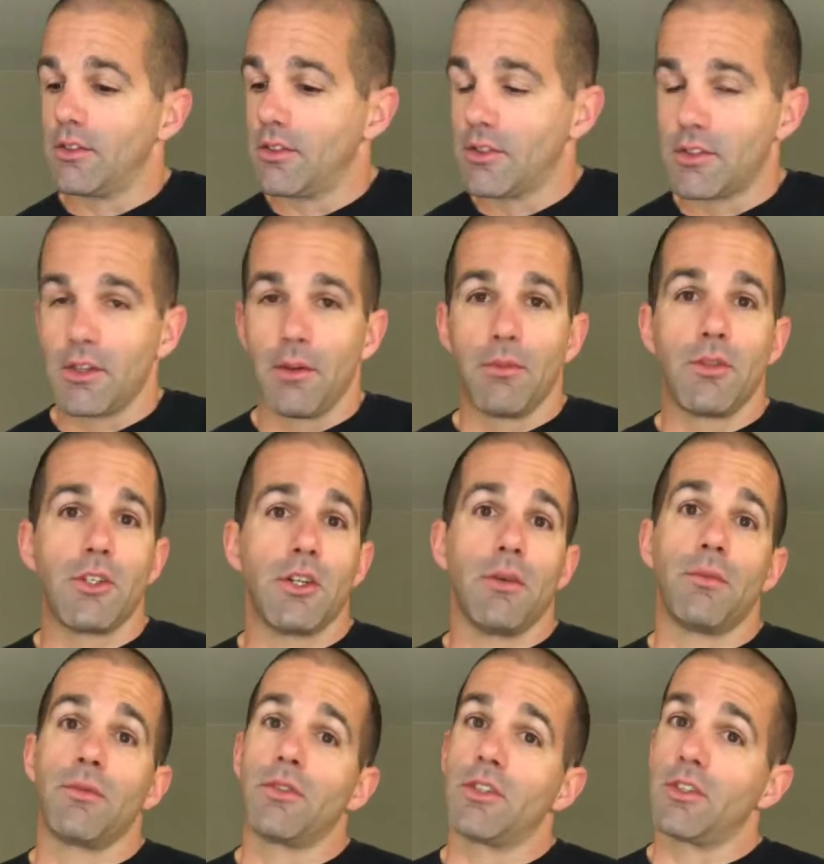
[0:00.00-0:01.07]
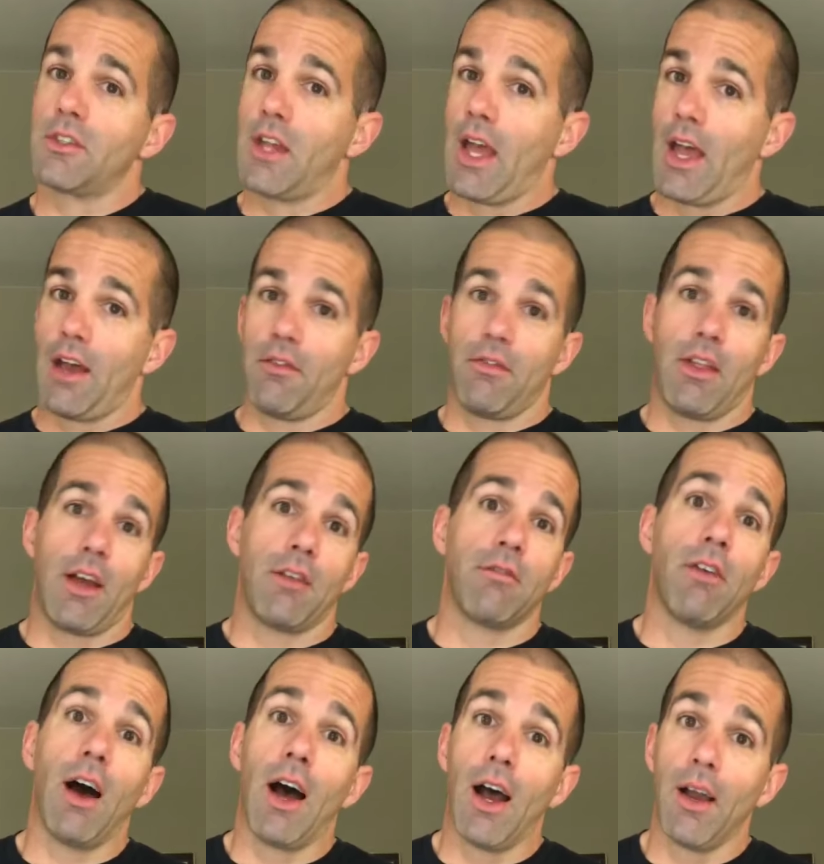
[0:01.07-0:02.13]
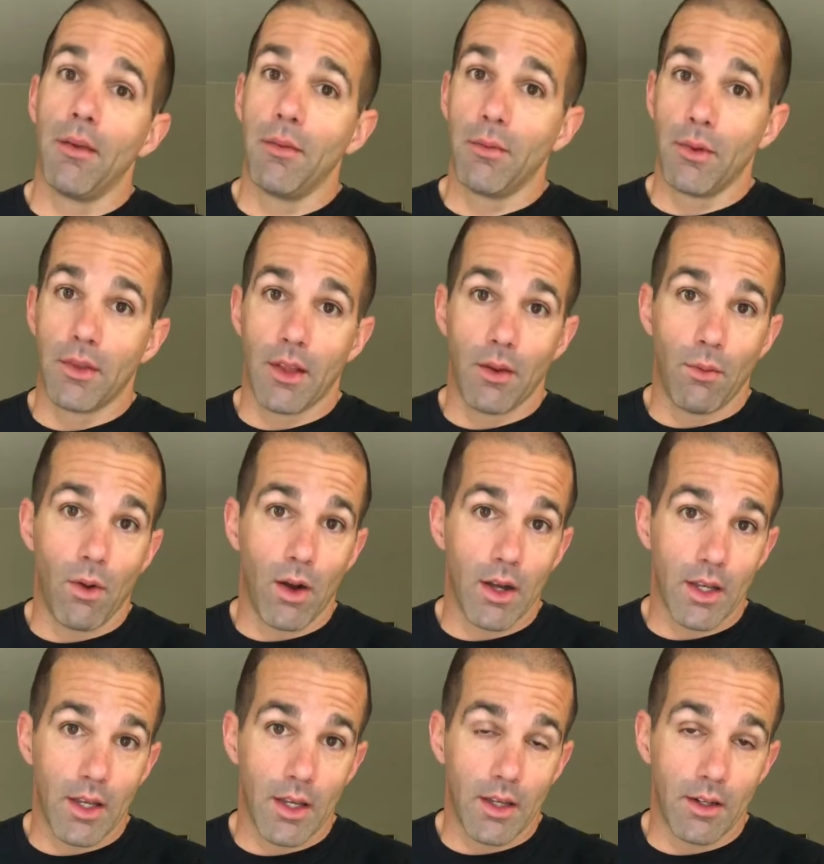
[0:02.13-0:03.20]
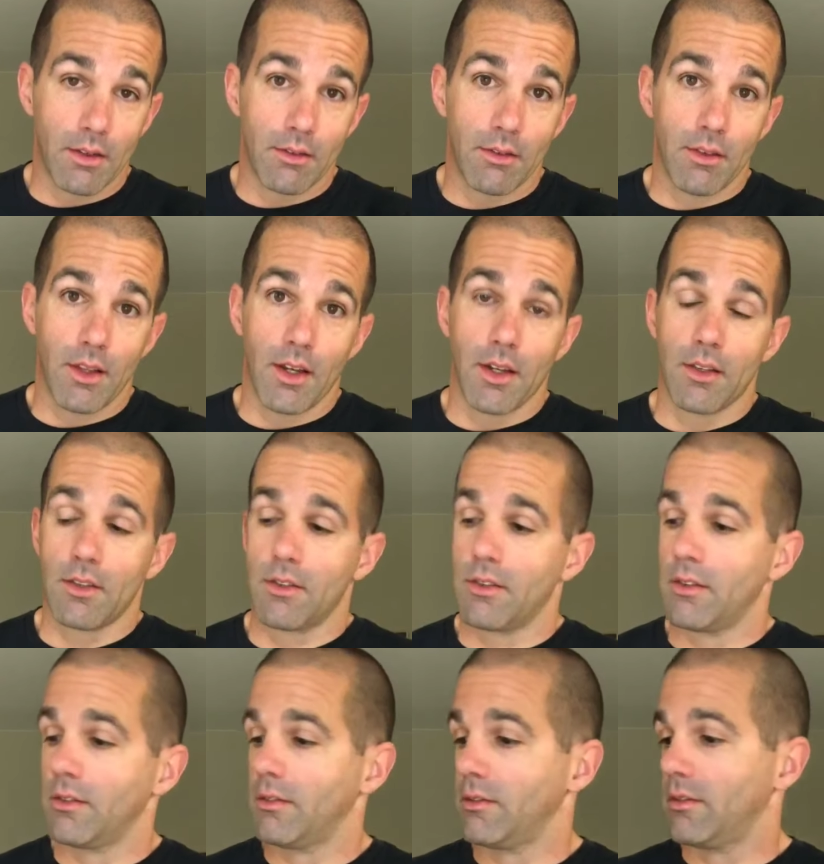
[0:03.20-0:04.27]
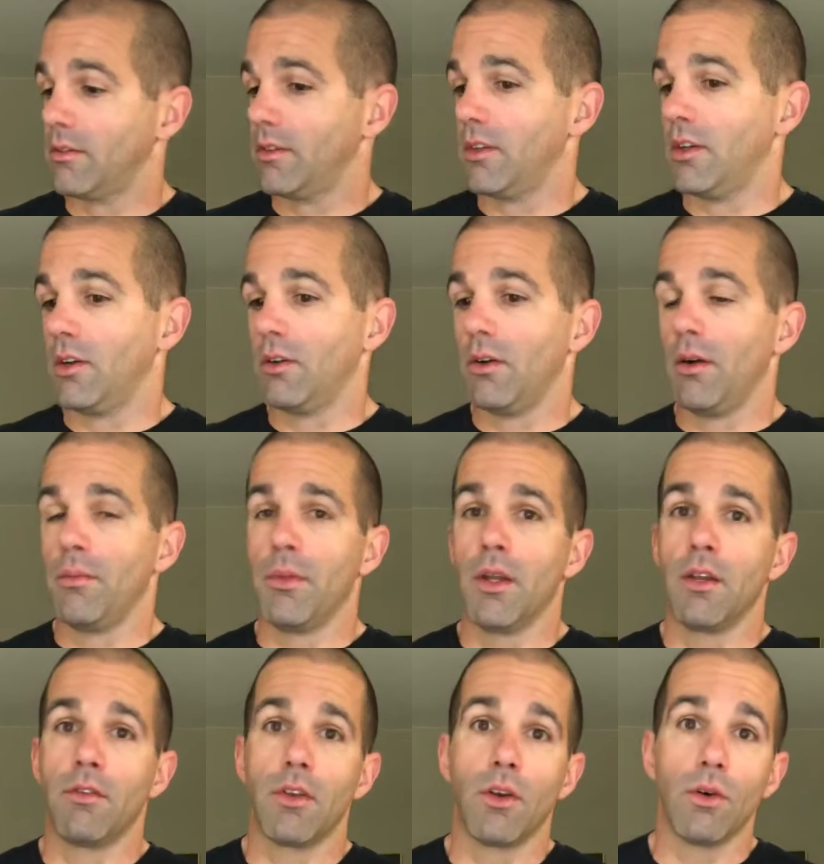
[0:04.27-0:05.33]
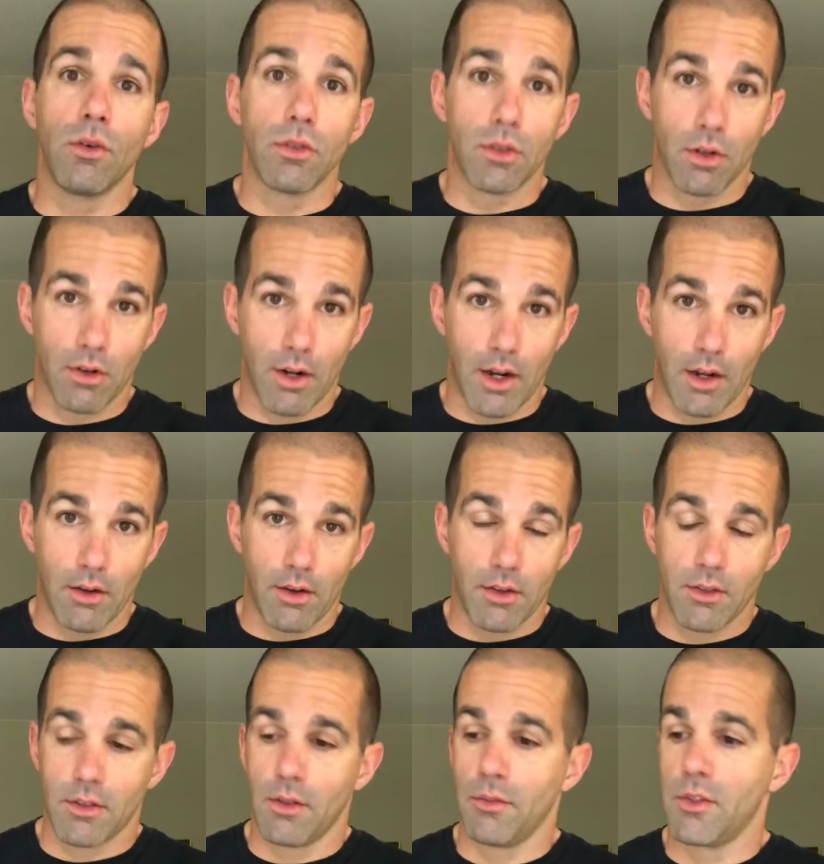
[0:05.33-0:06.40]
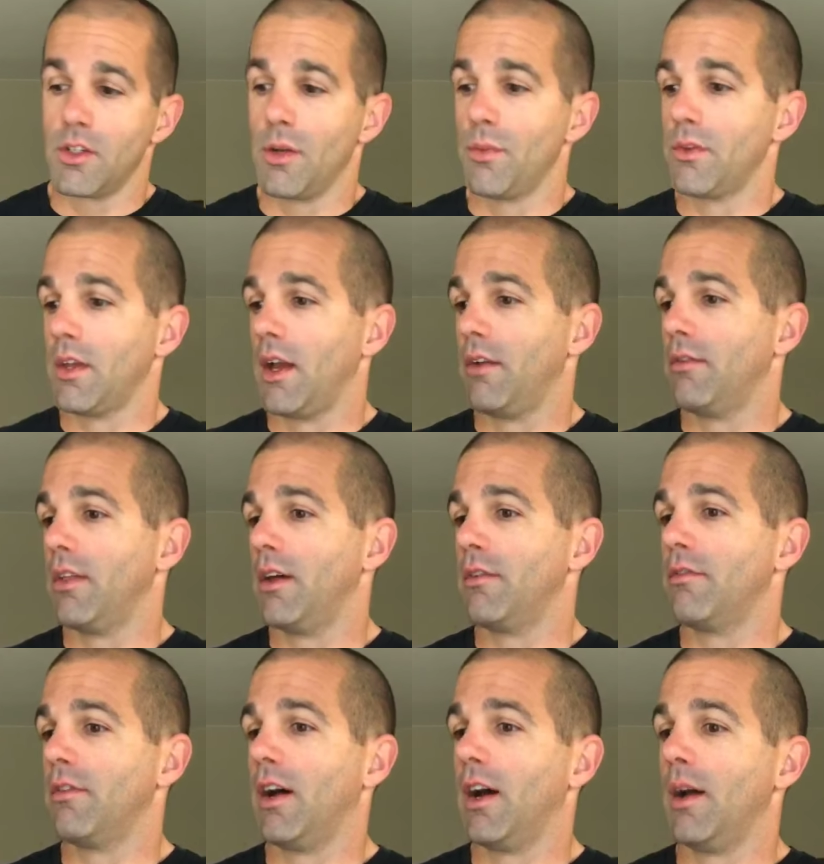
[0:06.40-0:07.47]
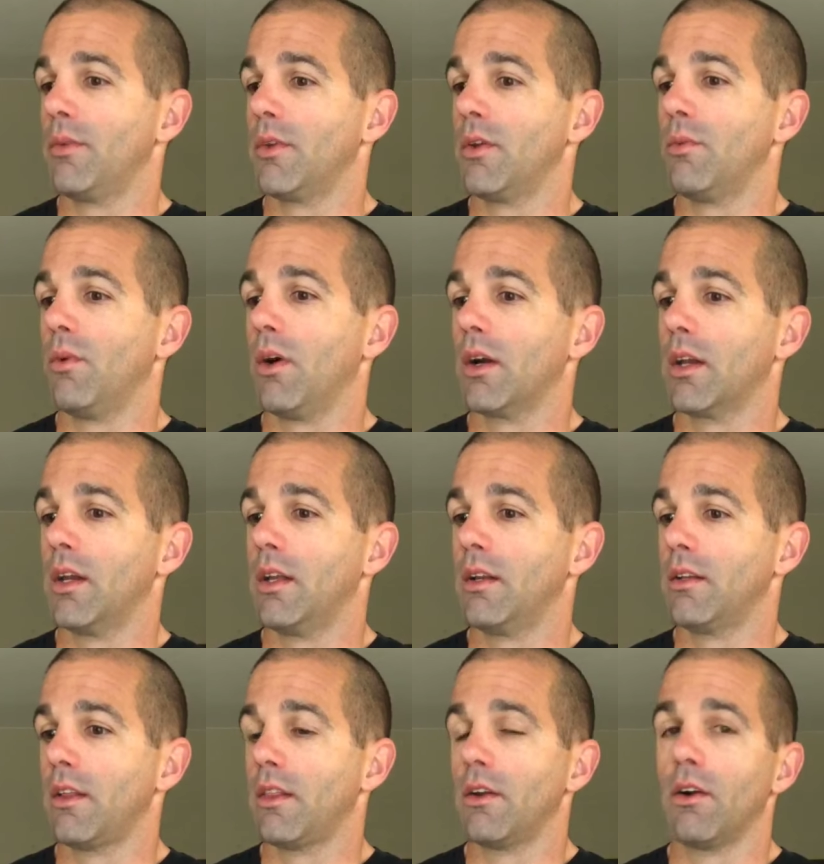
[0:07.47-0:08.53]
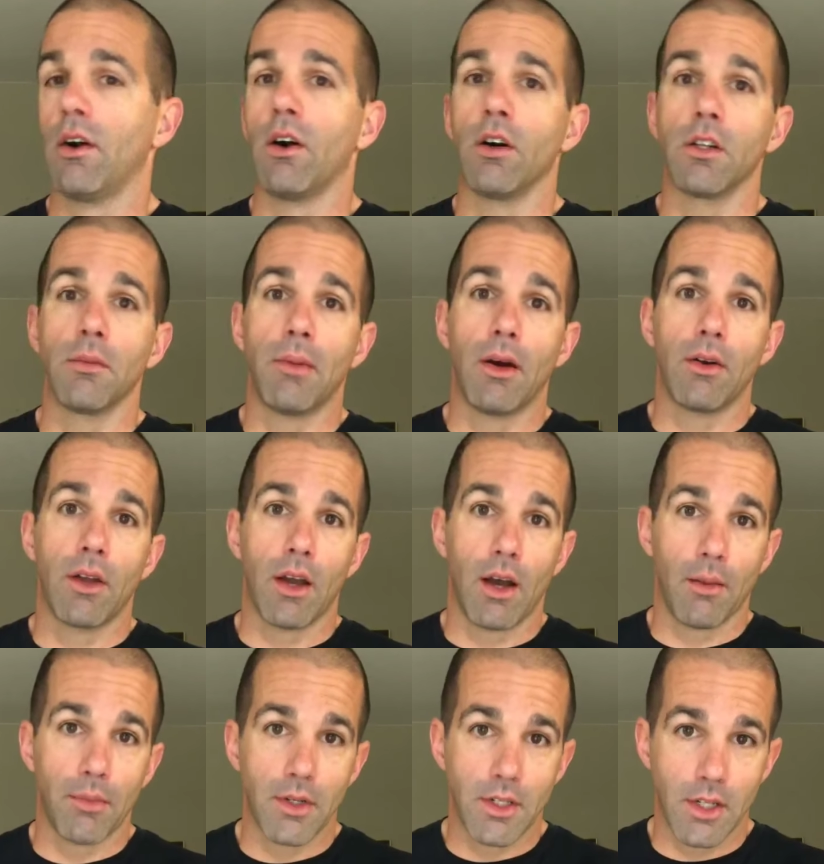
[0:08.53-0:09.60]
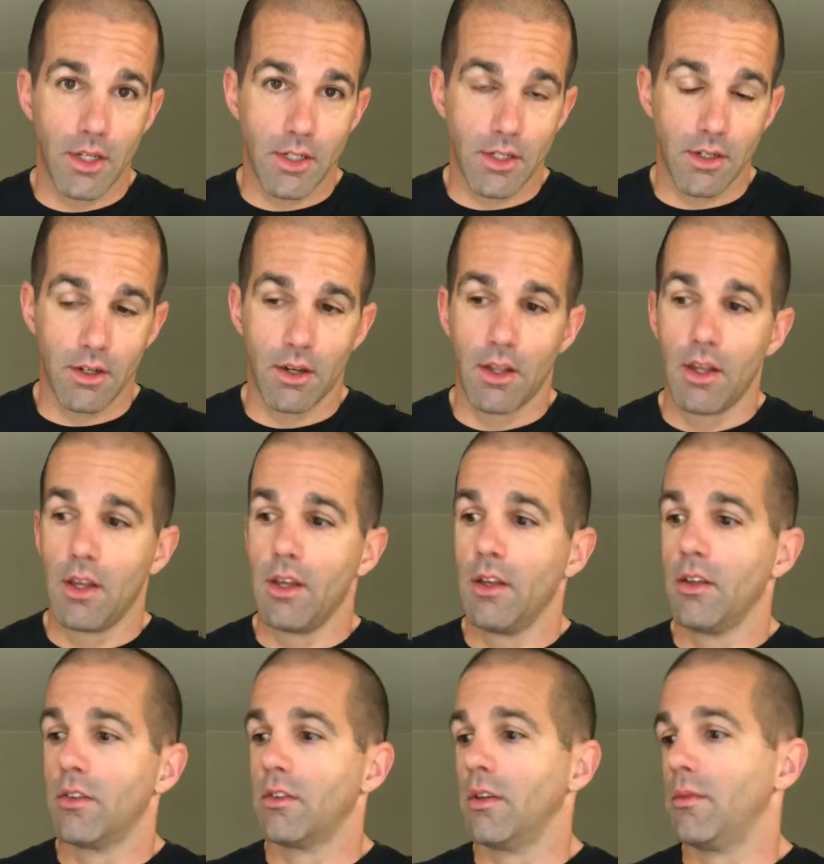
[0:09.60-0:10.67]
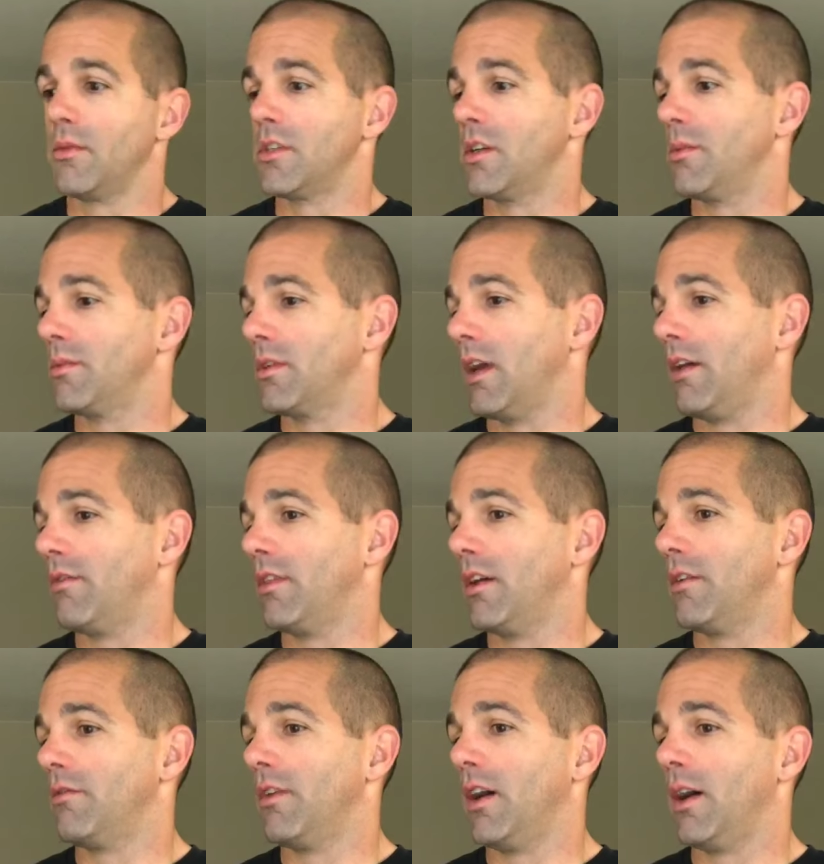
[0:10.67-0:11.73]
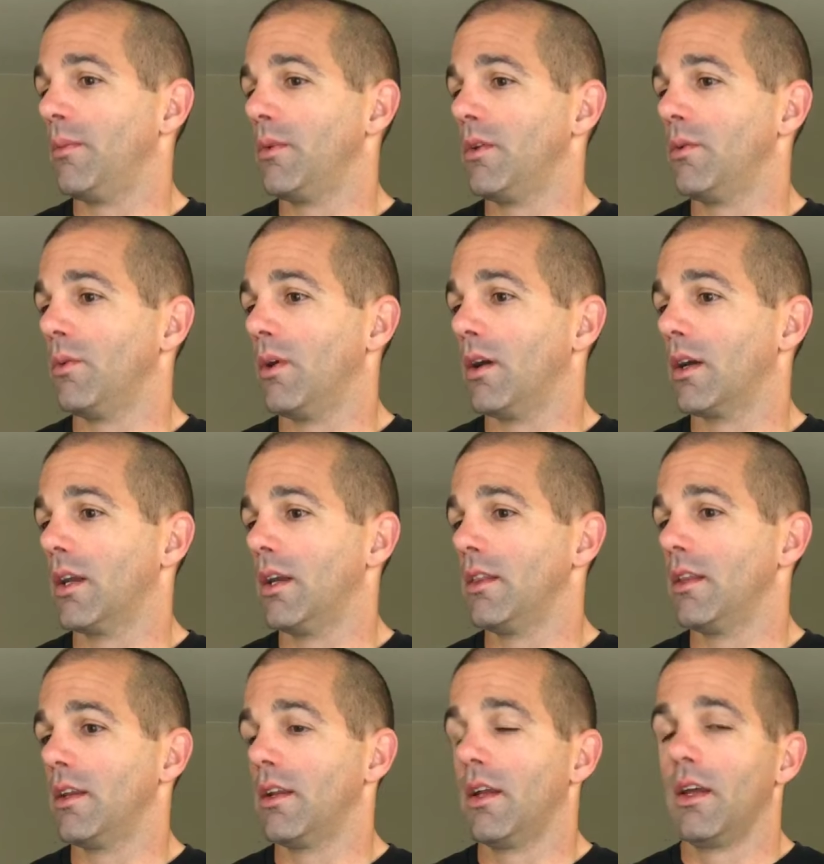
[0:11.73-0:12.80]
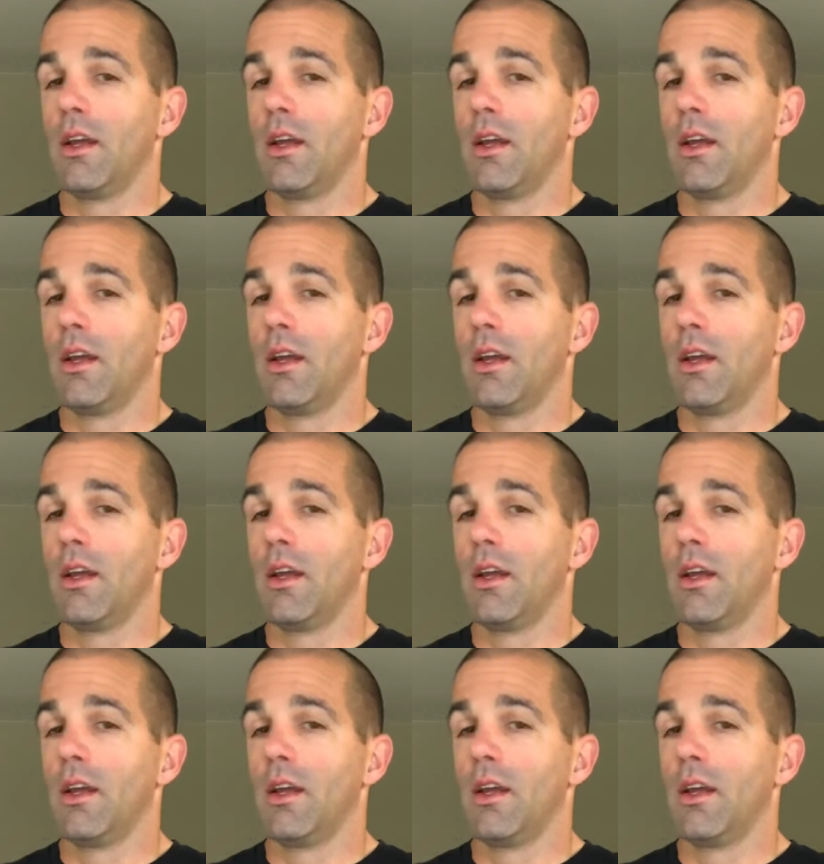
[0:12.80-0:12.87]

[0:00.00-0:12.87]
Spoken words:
some gyms just have that vibe when they walk in, that it's, you know, a bit of an older crowd. Some gyms have that vibe when you walk in that they're all about competition. Some gyms have that vibe when you walk in that